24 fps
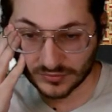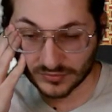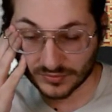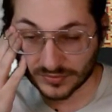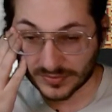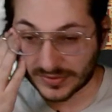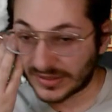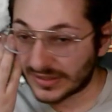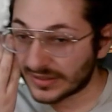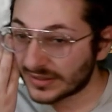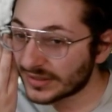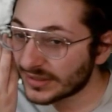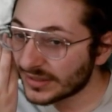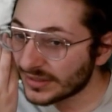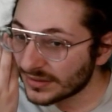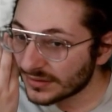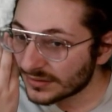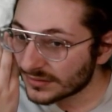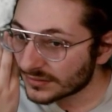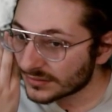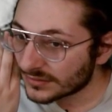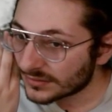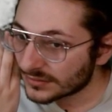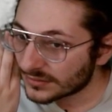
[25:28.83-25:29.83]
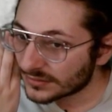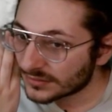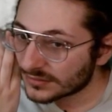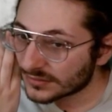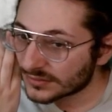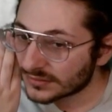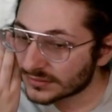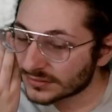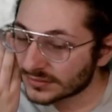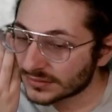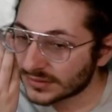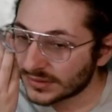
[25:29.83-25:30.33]
Really?
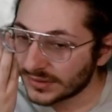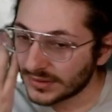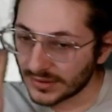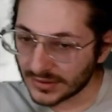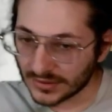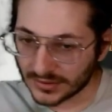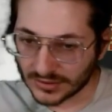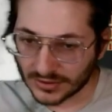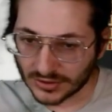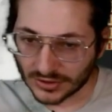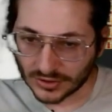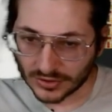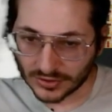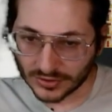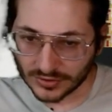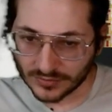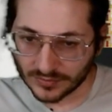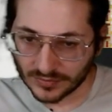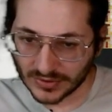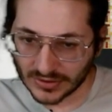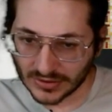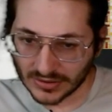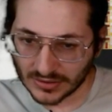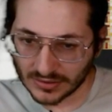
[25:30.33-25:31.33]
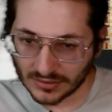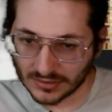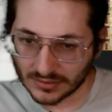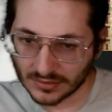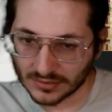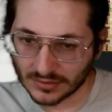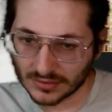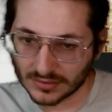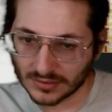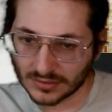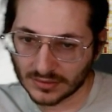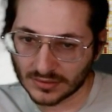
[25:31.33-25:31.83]
Could be.
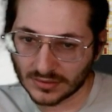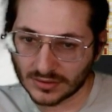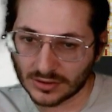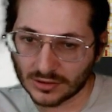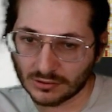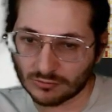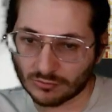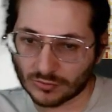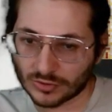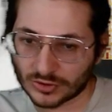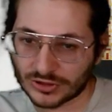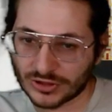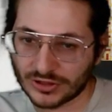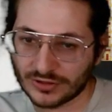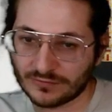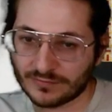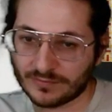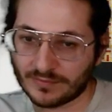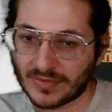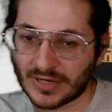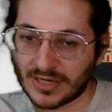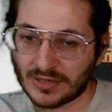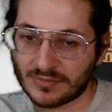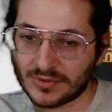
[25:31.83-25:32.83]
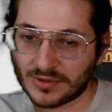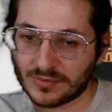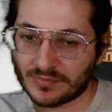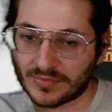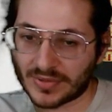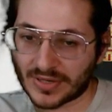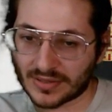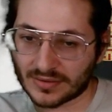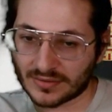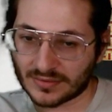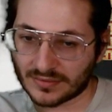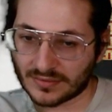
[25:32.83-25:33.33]
War Chief may be
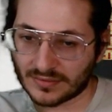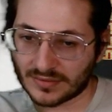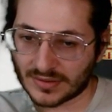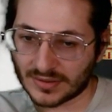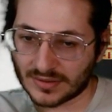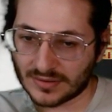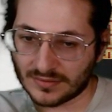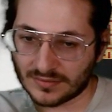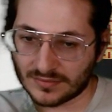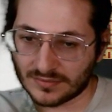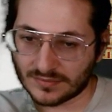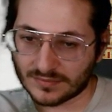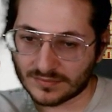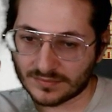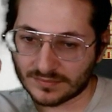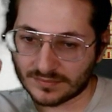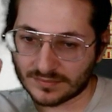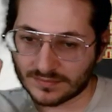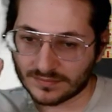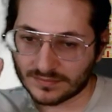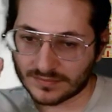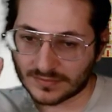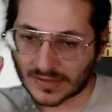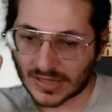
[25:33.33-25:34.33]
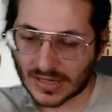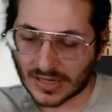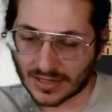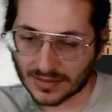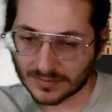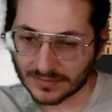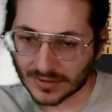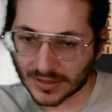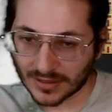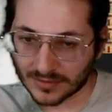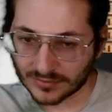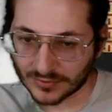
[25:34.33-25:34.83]
better than
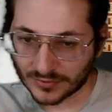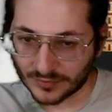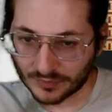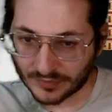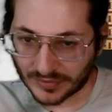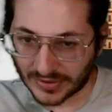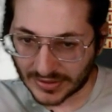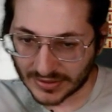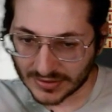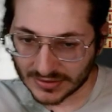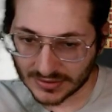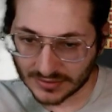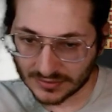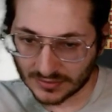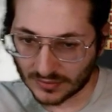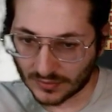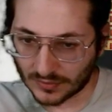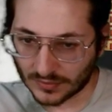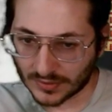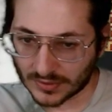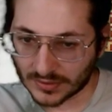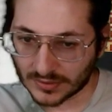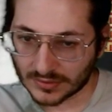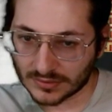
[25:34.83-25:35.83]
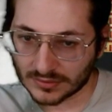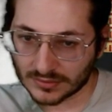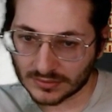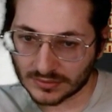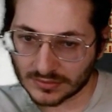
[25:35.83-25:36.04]
Hobgoblin Bandit Lord